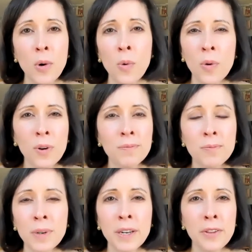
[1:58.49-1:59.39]
or
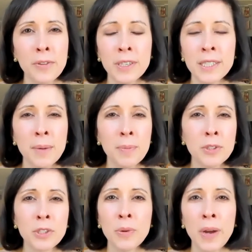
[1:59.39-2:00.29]
another example,
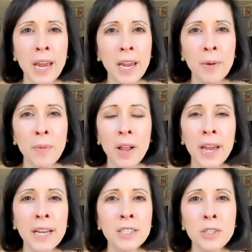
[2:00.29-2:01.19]
to A while
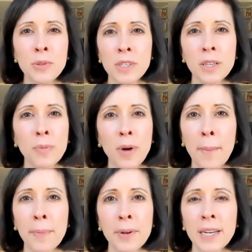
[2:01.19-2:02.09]
A is using the
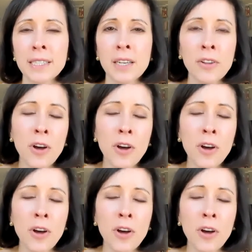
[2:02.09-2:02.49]
property as a law